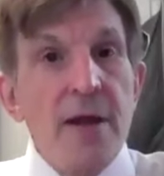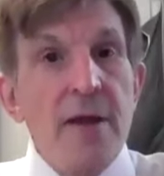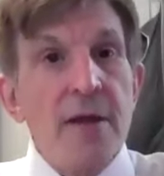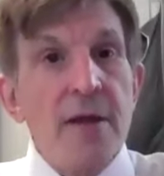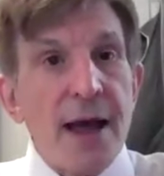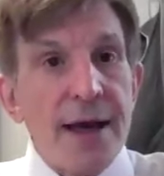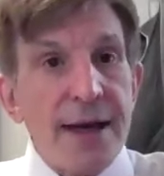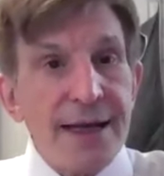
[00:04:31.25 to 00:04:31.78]

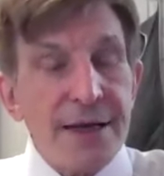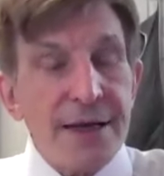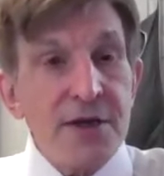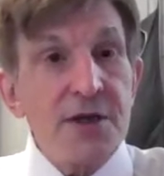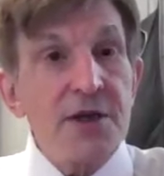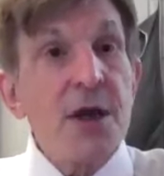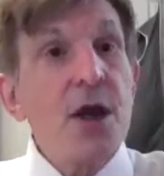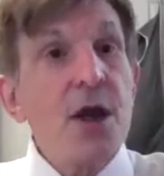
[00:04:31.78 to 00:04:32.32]
that
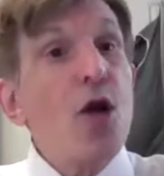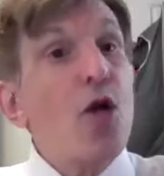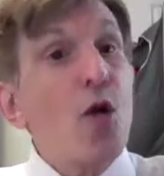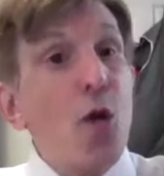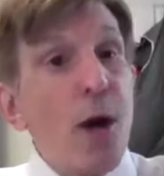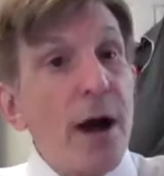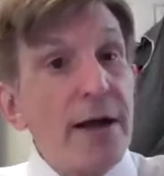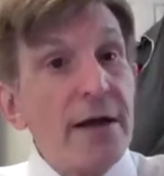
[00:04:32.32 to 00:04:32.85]
is
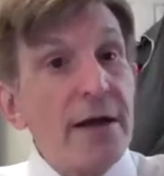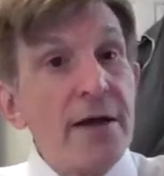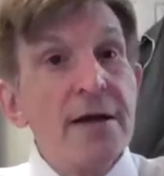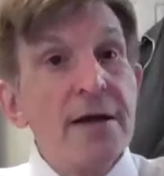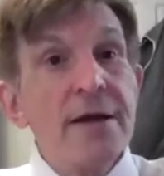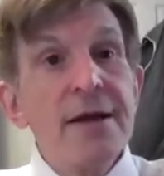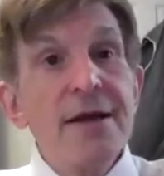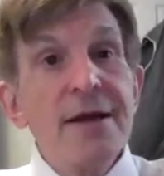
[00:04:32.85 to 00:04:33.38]
quite
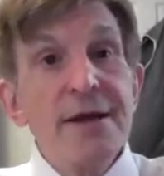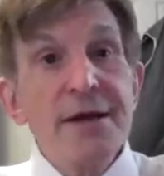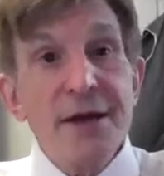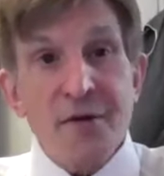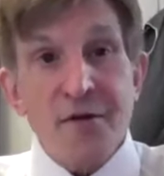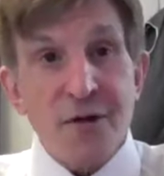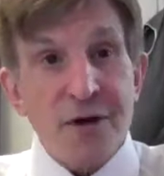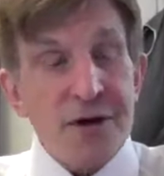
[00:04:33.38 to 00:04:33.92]

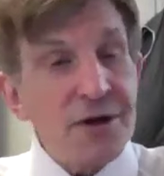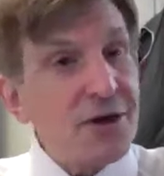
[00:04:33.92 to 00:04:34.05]
different.